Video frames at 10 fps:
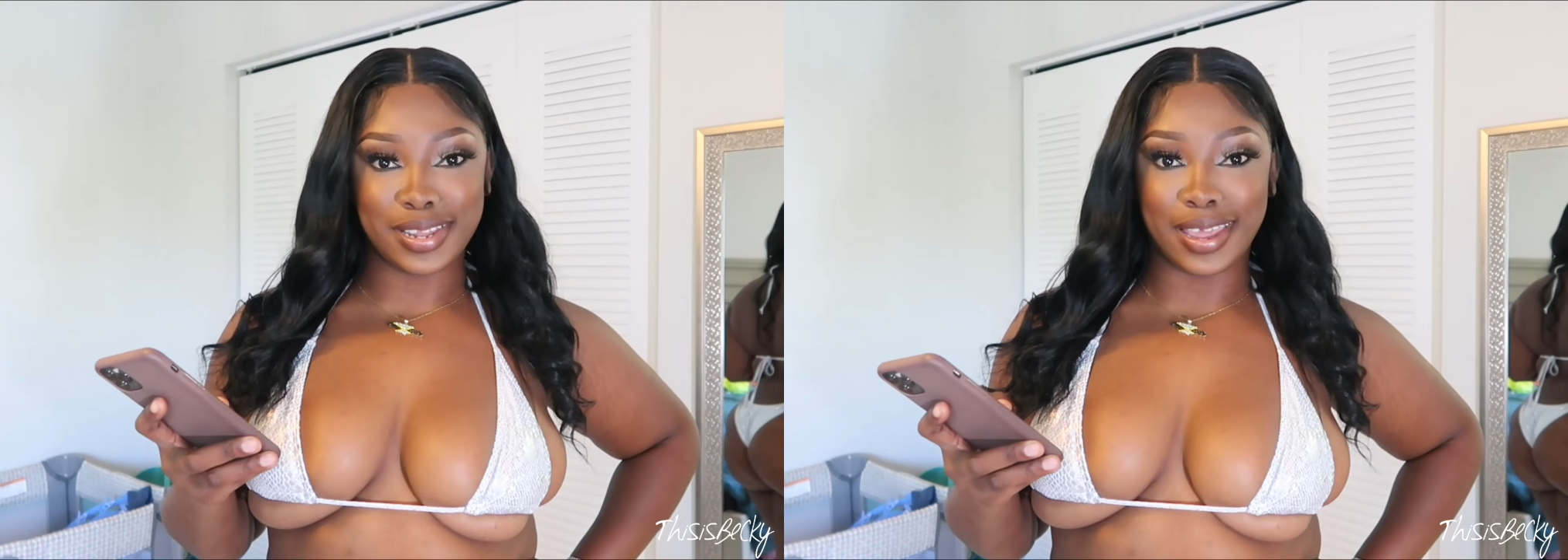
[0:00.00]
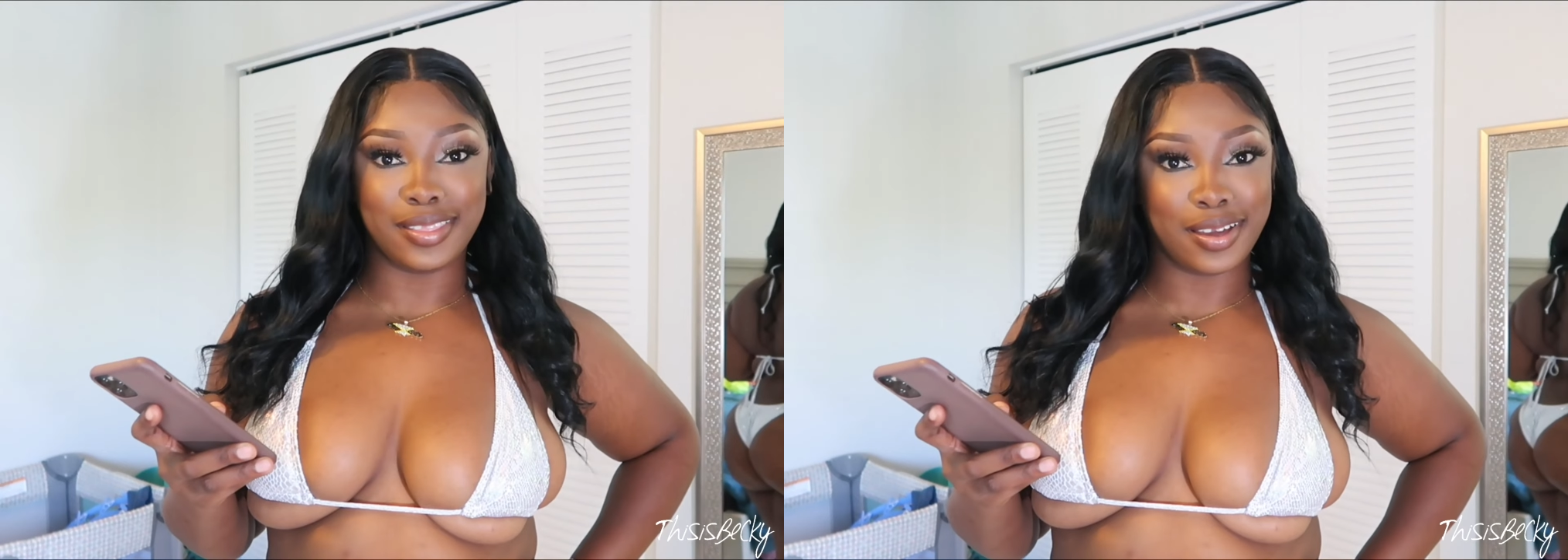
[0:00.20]

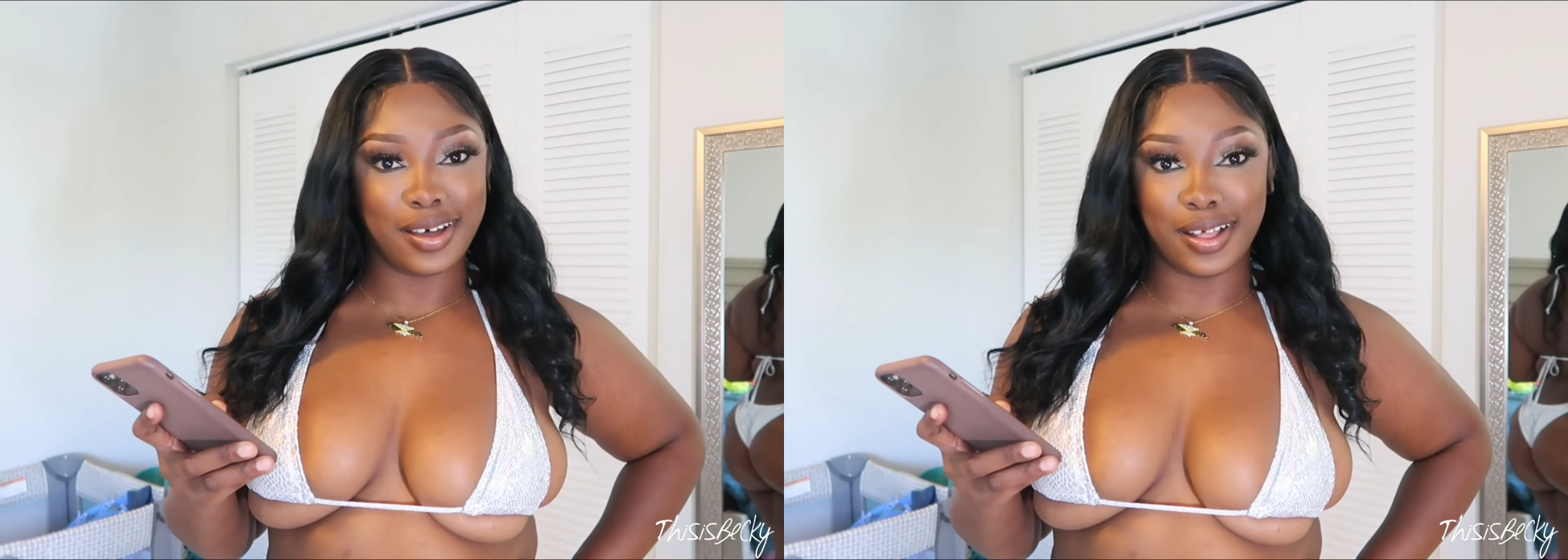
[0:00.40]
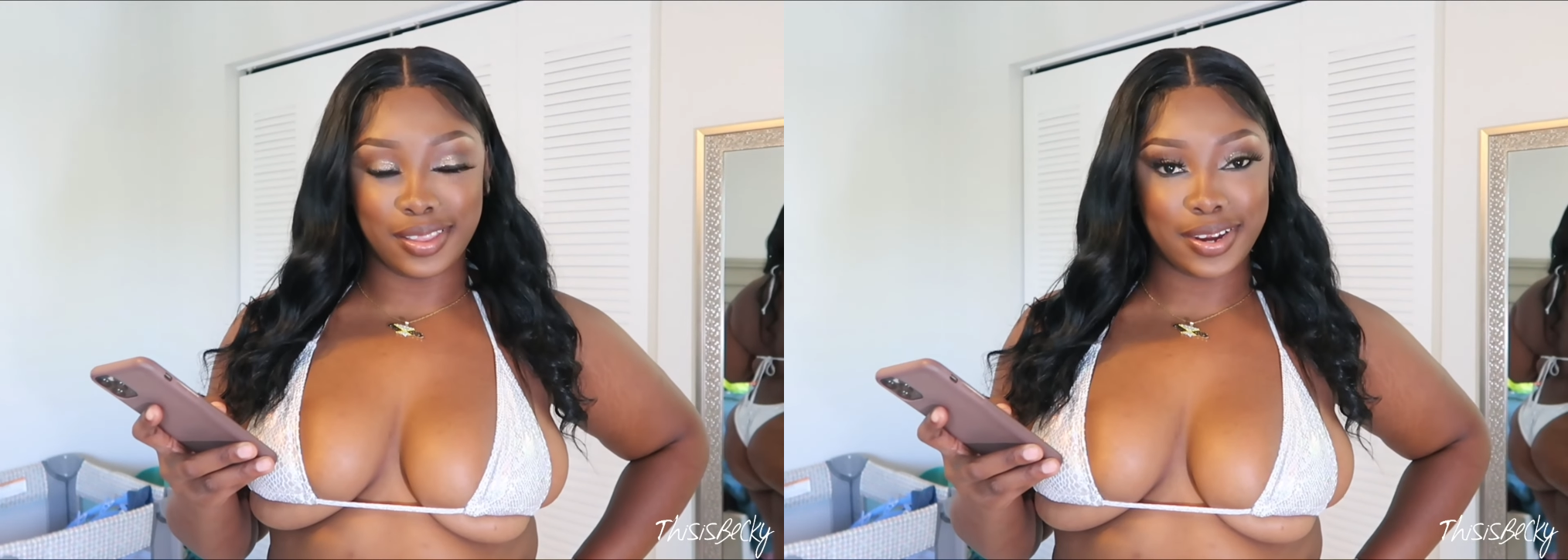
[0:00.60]
Like, the
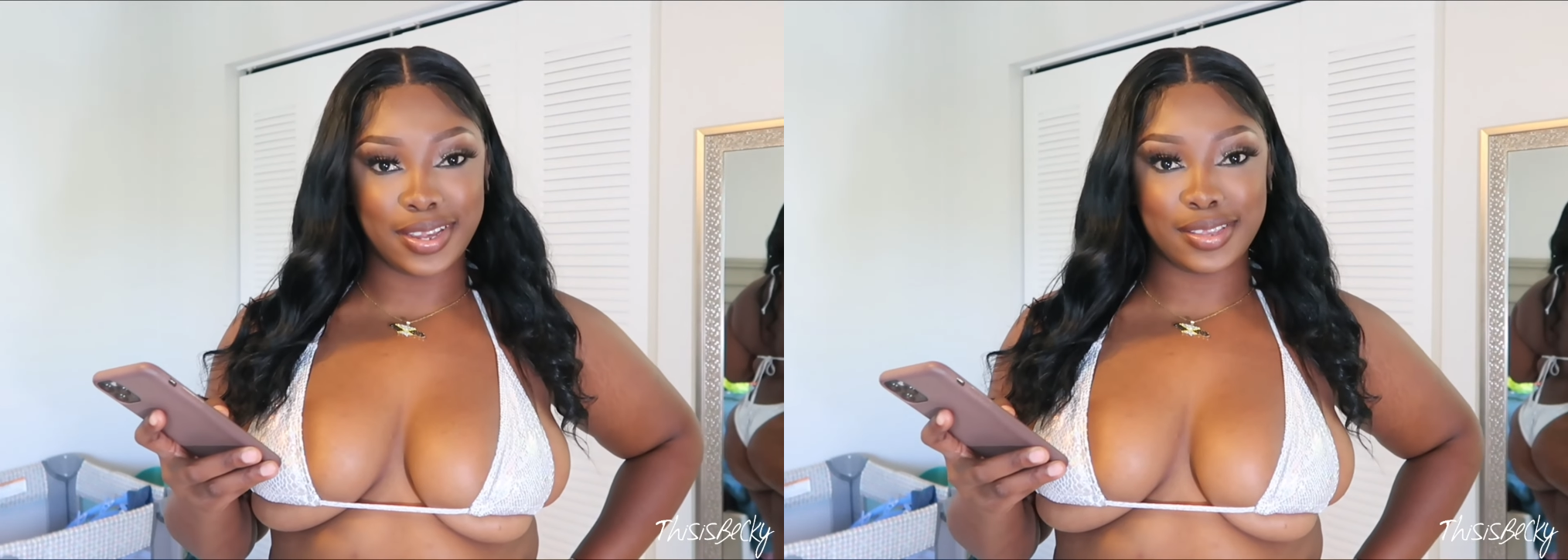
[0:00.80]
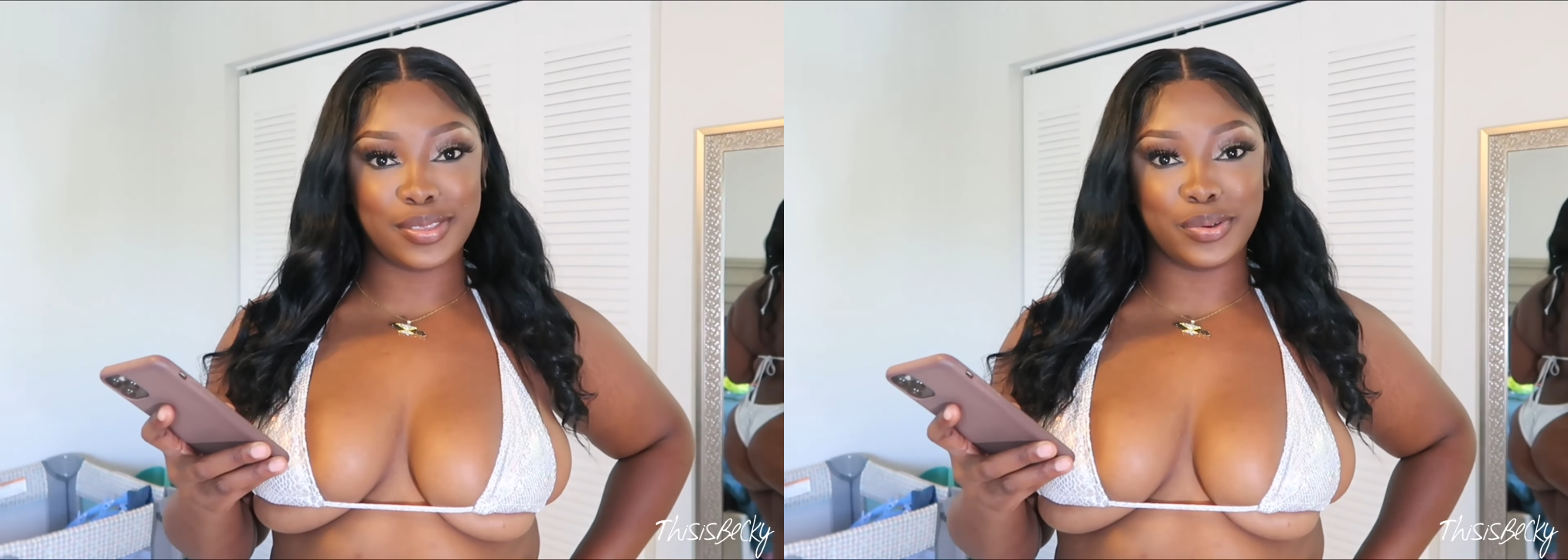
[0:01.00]
color
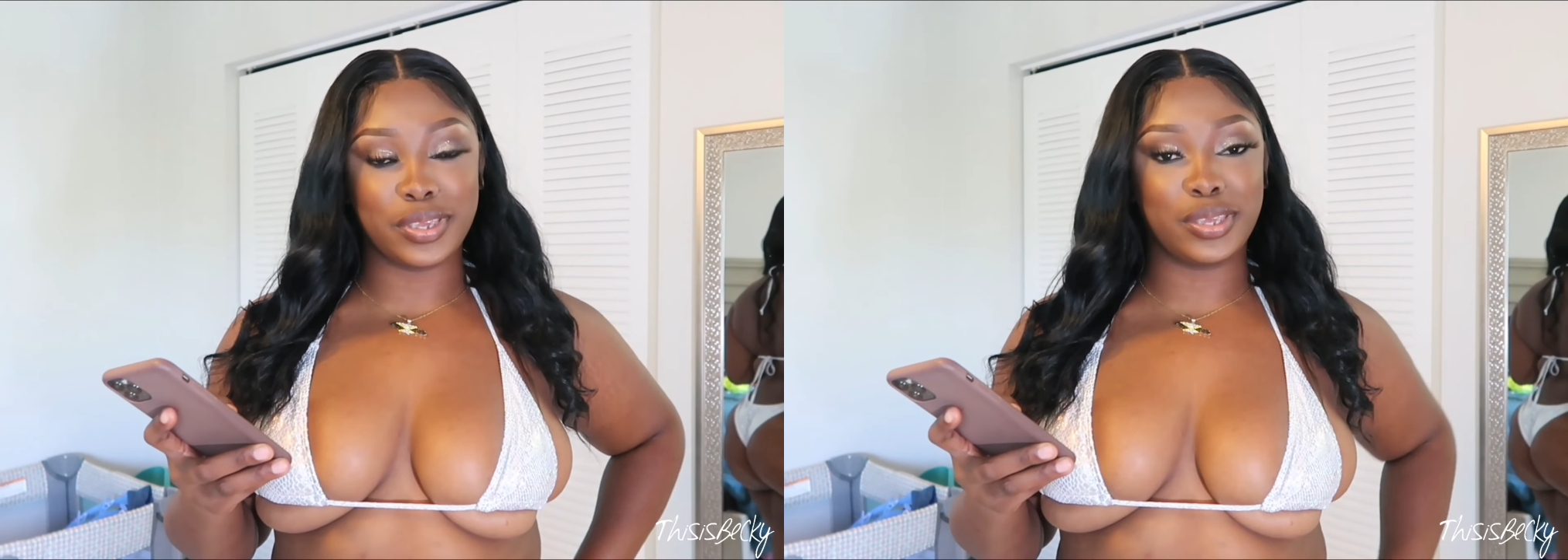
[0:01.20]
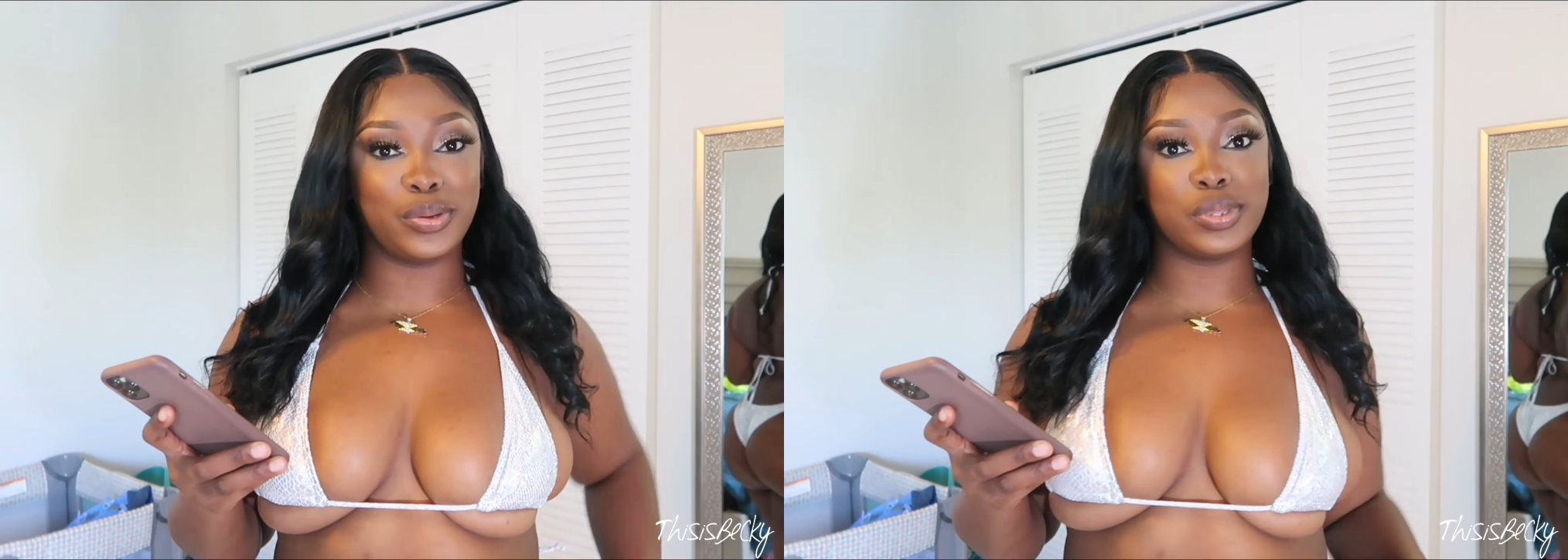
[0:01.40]
is so
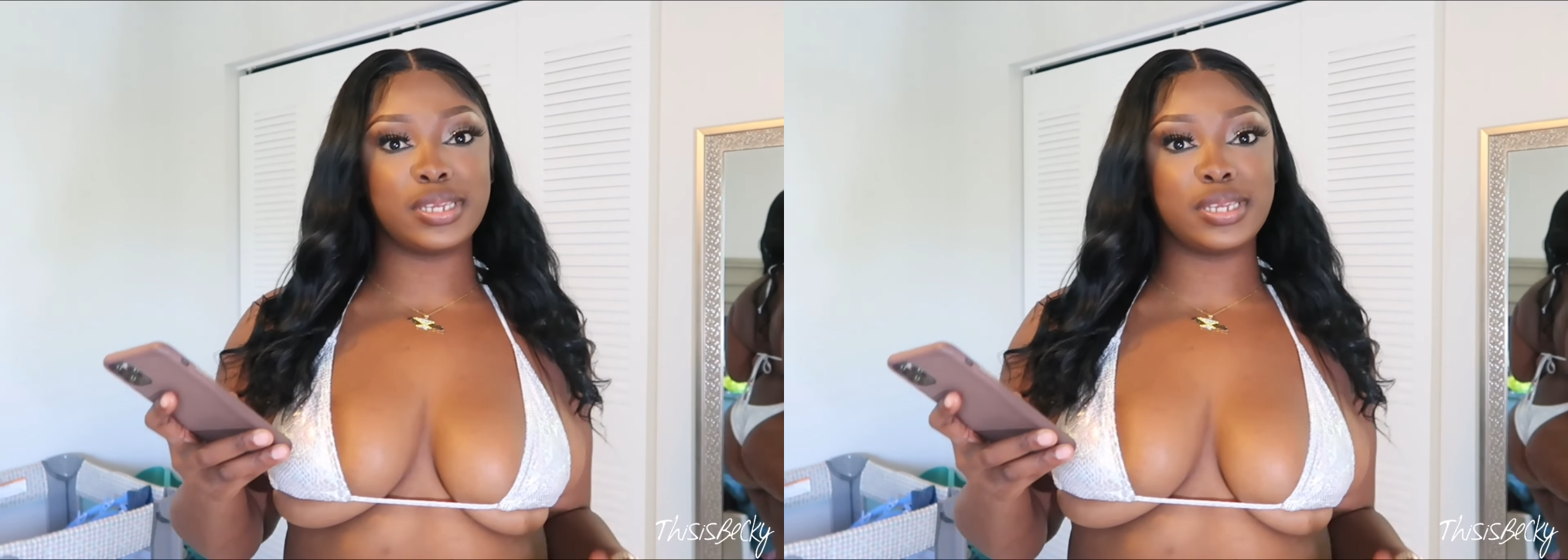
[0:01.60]
cute.